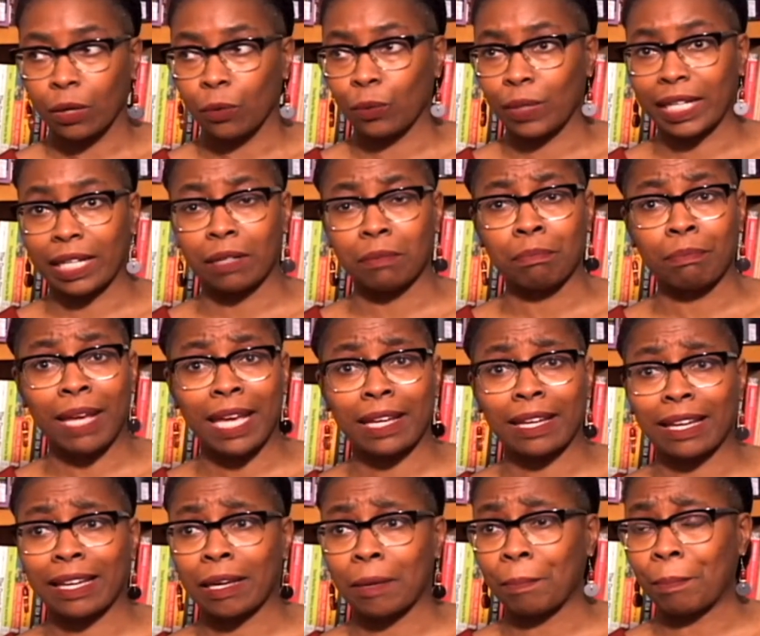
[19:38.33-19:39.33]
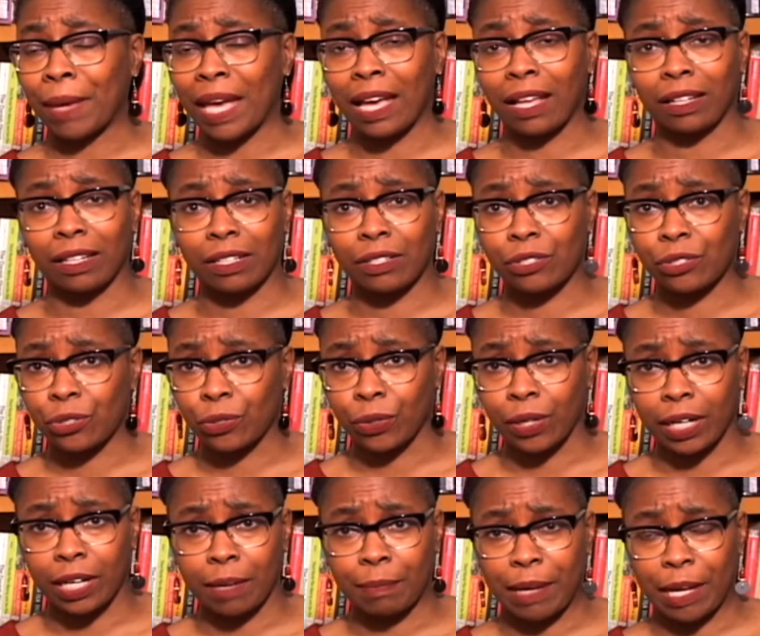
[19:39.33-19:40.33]
We can make a compelling
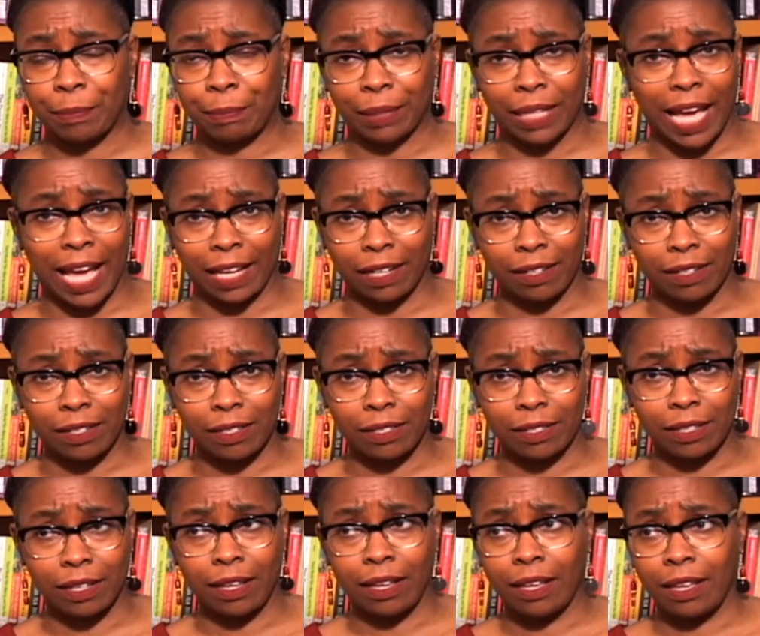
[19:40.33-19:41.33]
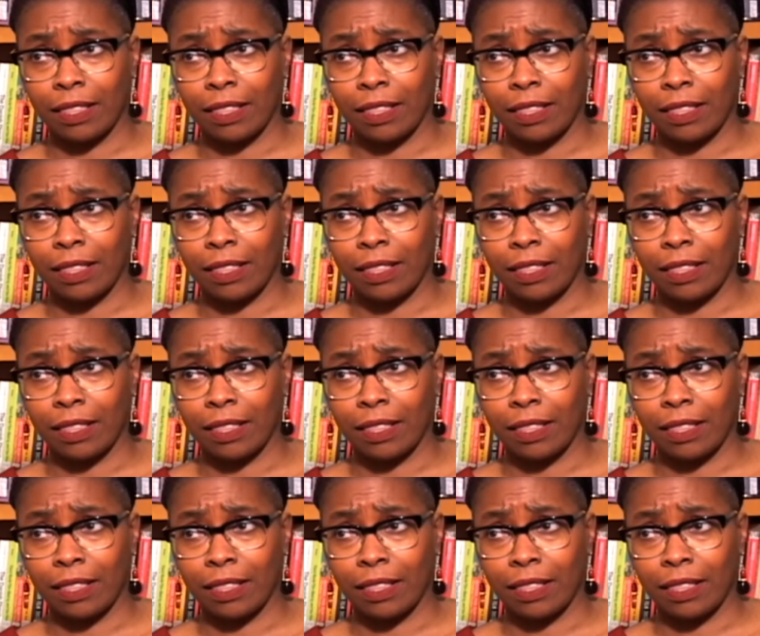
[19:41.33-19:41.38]
story about blackness,